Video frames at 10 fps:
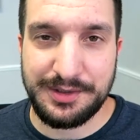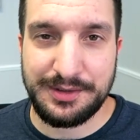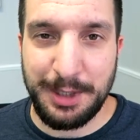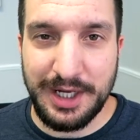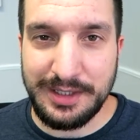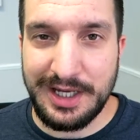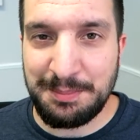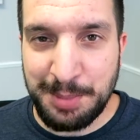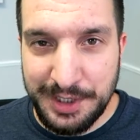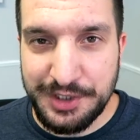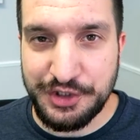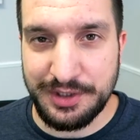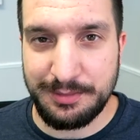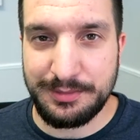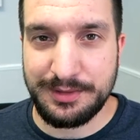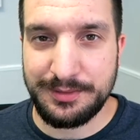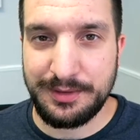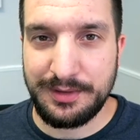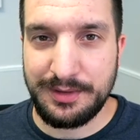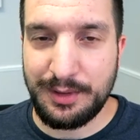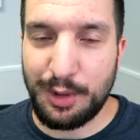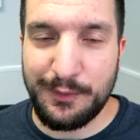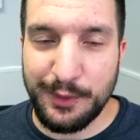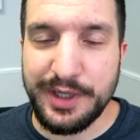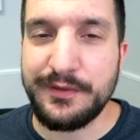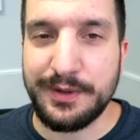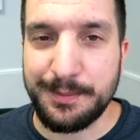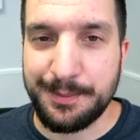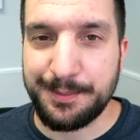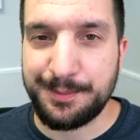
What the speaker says: May Allah punish him or forgive him.